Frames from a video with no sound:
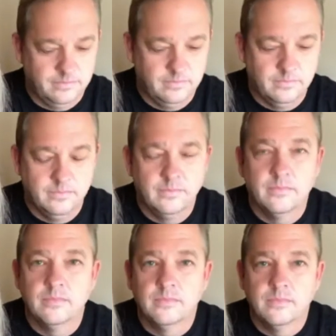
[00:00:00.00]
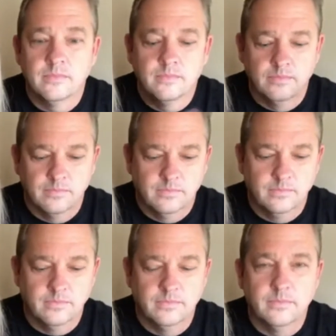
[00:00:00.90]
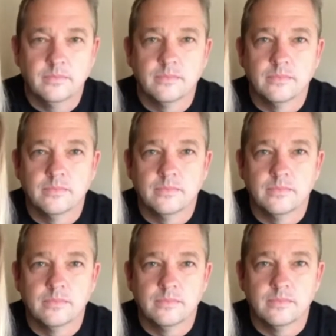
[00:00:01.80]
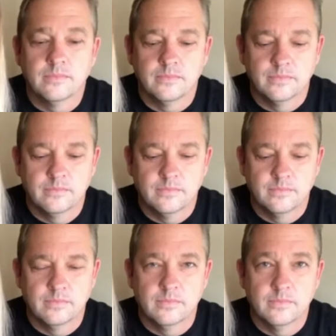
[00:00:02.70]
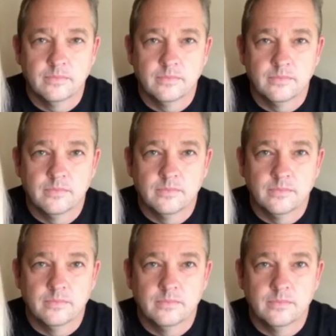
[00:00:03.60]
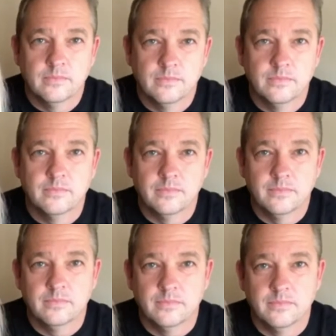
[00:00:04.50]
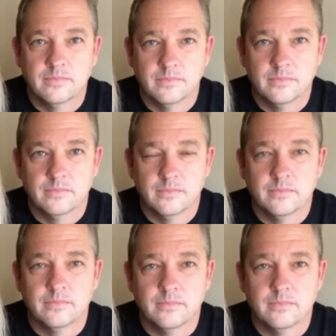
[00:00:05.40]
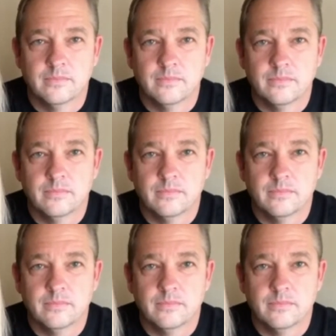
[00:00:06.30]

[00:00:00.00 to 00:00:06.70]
The person shown says nothing.